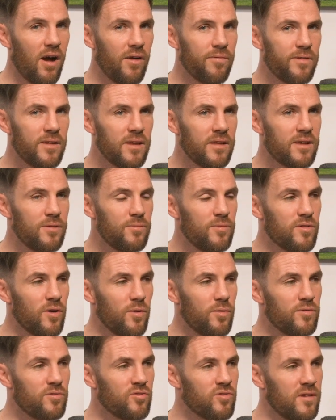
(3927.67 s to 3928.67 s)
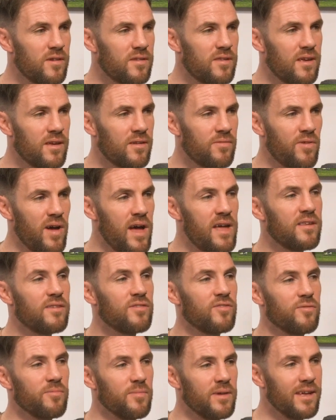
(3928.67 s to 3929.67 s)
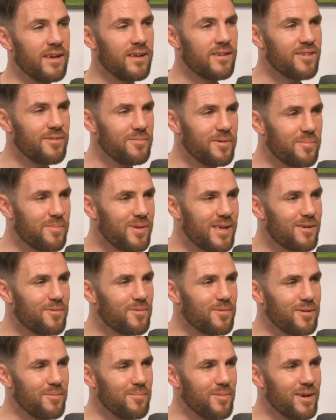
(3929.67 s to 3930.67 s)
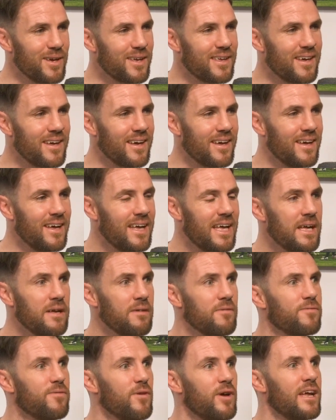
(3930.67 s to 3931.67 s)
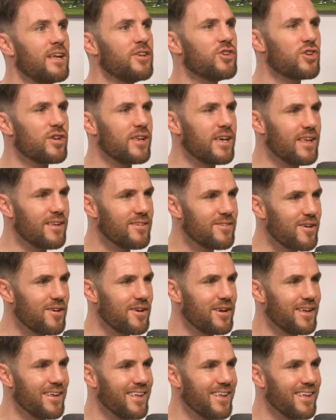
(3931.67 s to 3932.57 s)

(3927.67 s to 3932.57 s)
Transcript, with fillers: I felt like he was always trying to take advantage of me anytime I played with him, like uh, financially. Sorry.